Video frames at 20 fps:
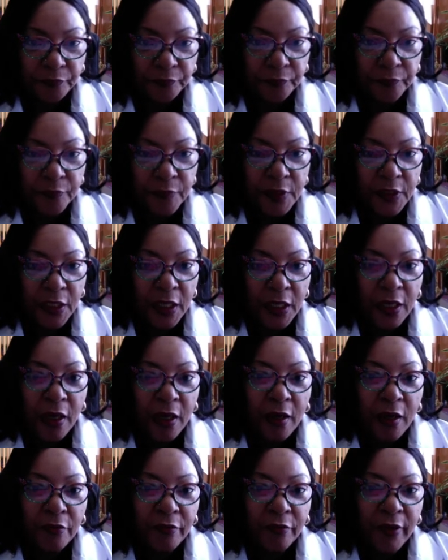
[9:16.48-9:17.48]
All
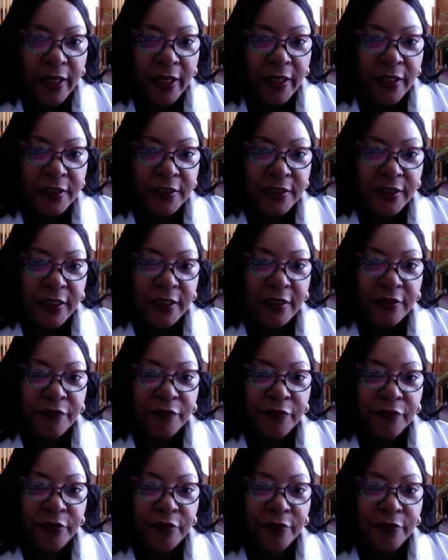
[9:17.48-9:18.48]
right. Is that it for
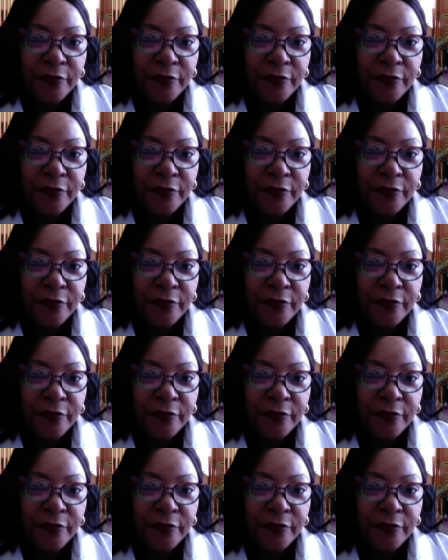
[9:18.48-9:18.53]
you?